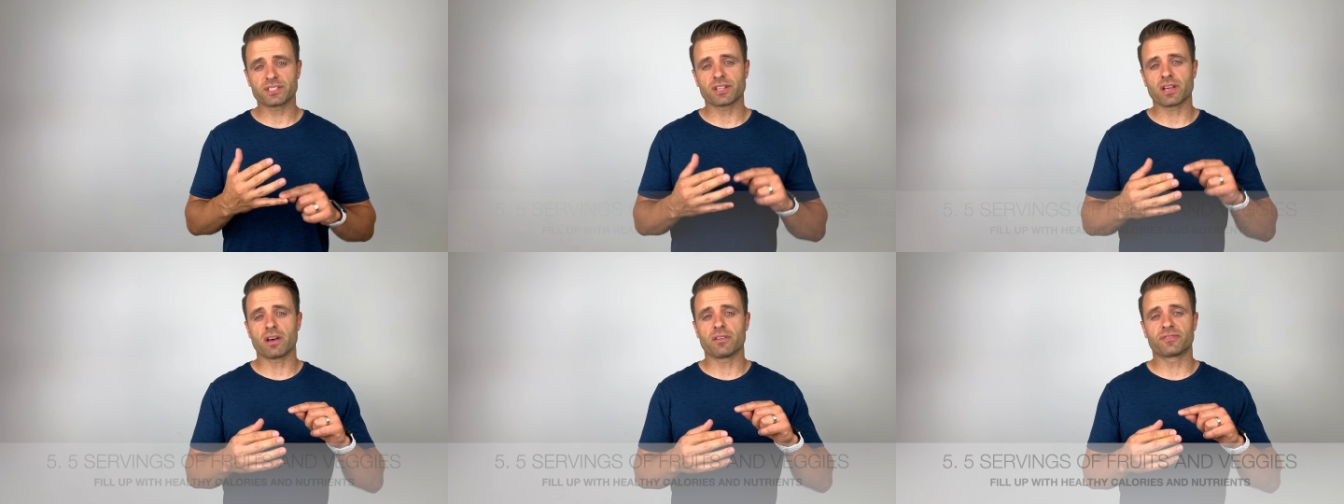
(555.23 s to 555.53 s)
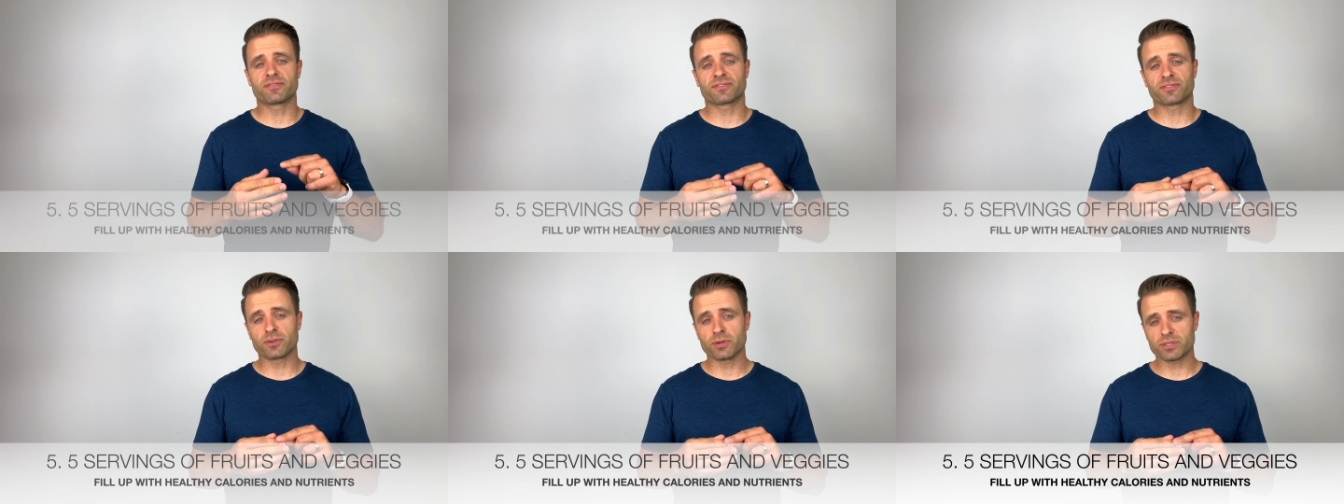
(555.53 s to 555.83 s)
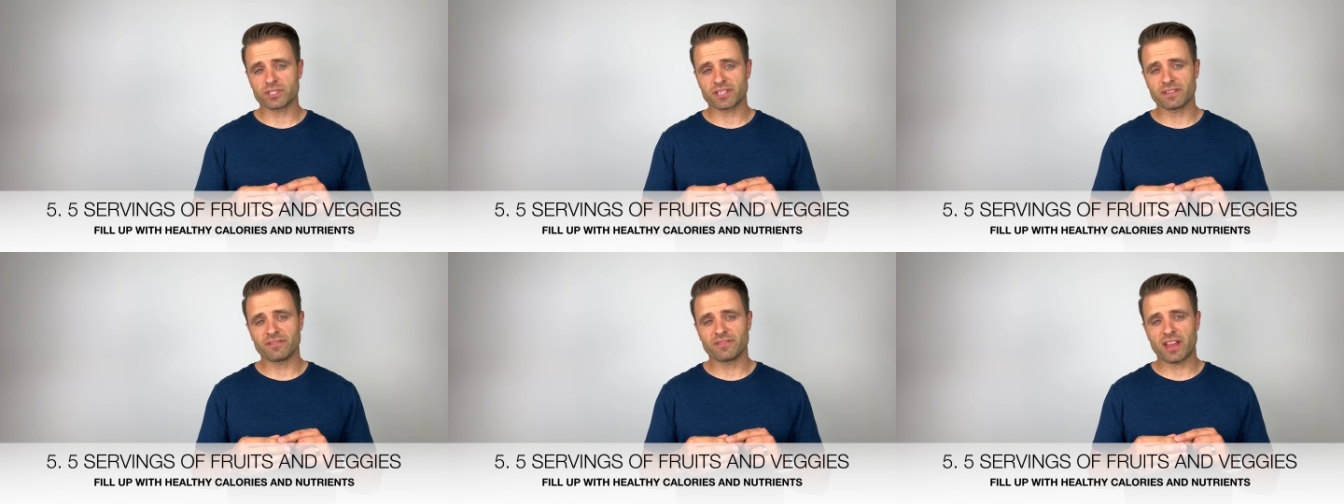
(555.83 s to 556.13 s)
of
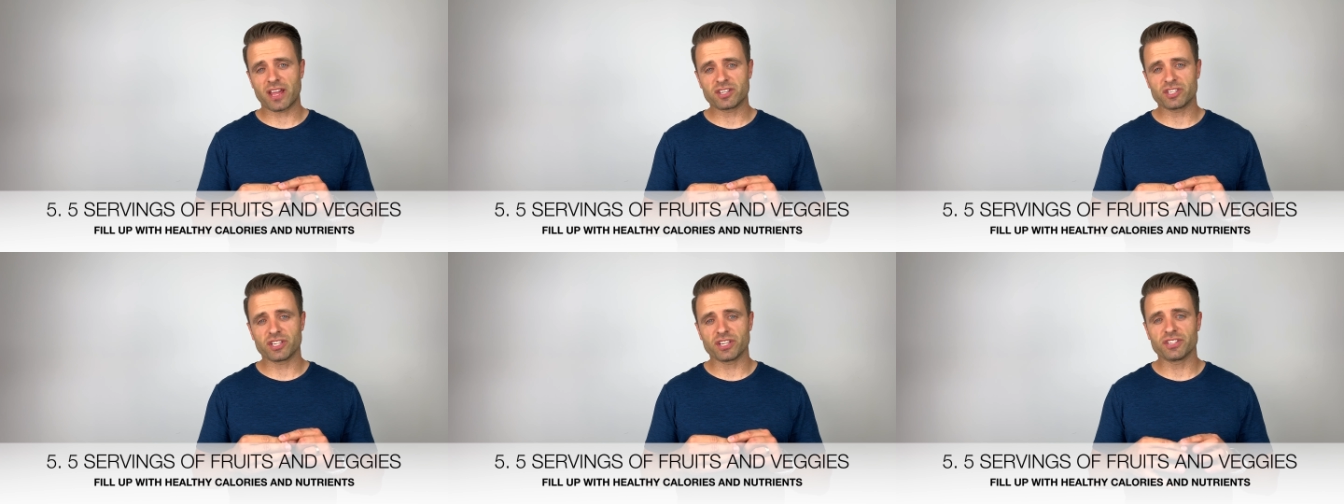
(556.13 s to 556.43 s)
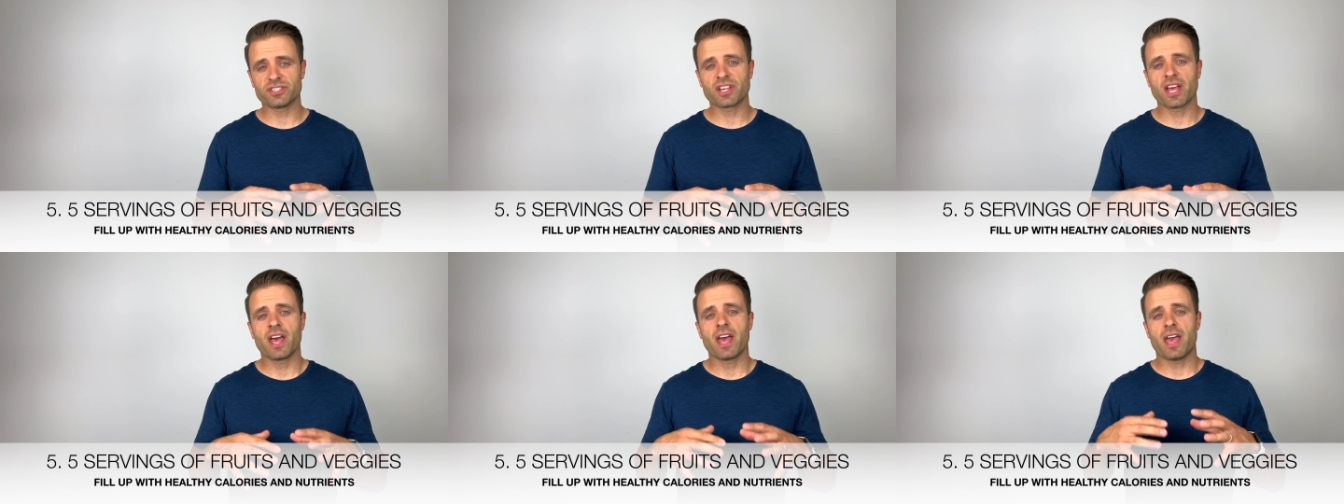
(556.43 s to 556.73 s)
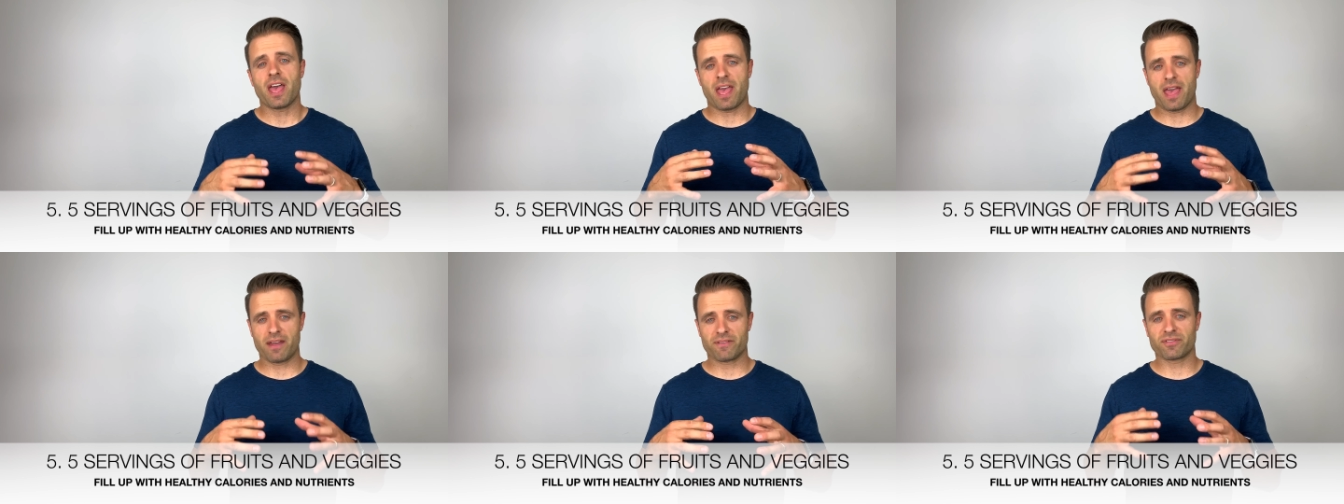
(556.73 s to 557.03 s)
fruits and veggies
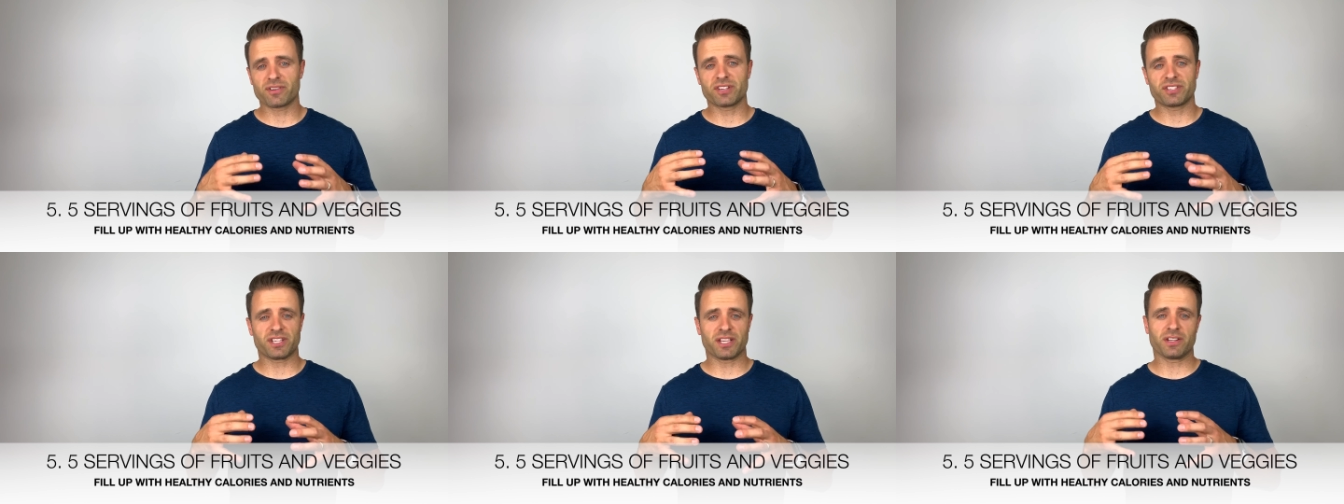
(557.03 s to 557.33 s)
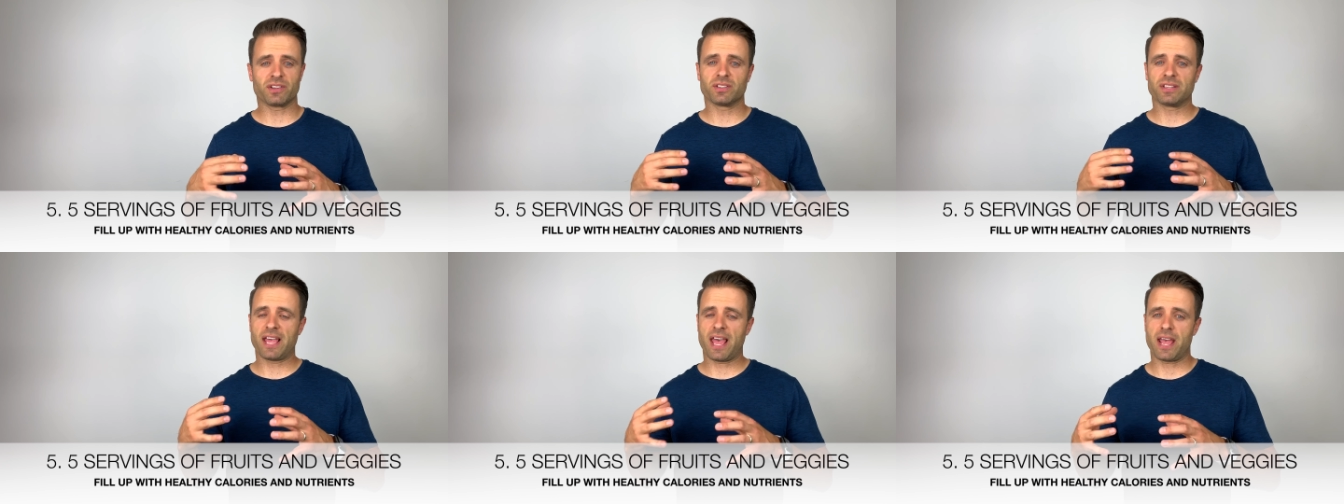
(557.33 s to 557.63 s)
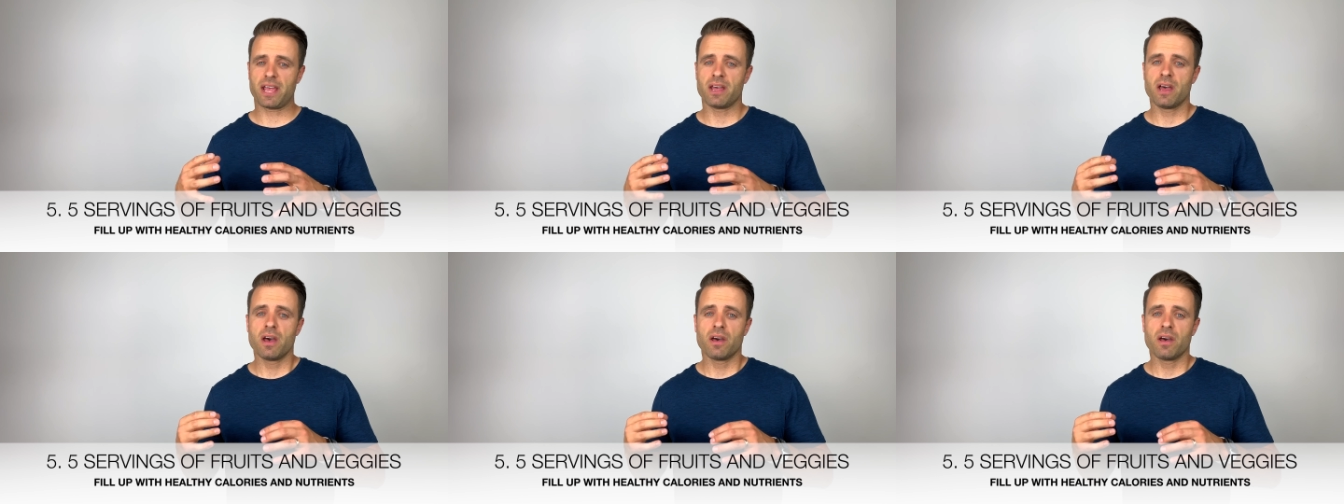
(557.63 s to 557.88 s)
every single day.